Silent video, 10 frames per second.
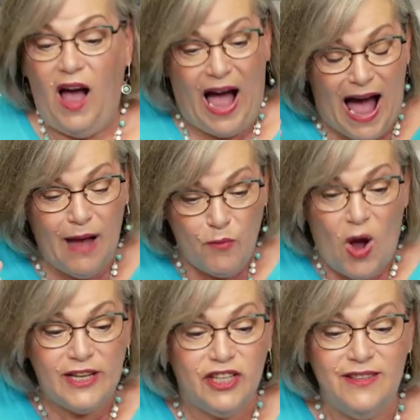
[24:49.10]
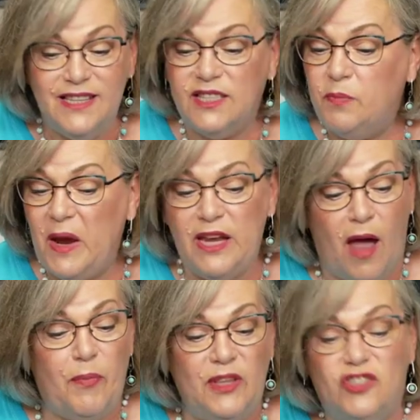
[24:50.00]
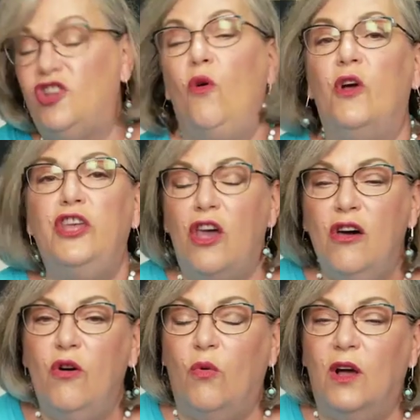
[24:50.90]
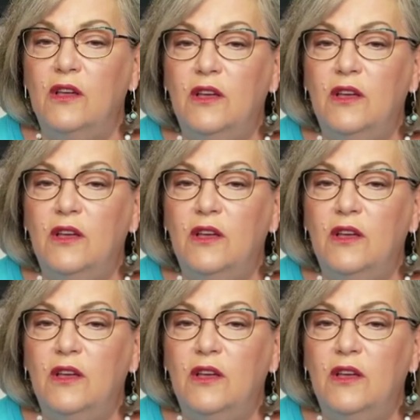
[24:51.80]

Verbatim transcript: I'm watching this speed up and so are you.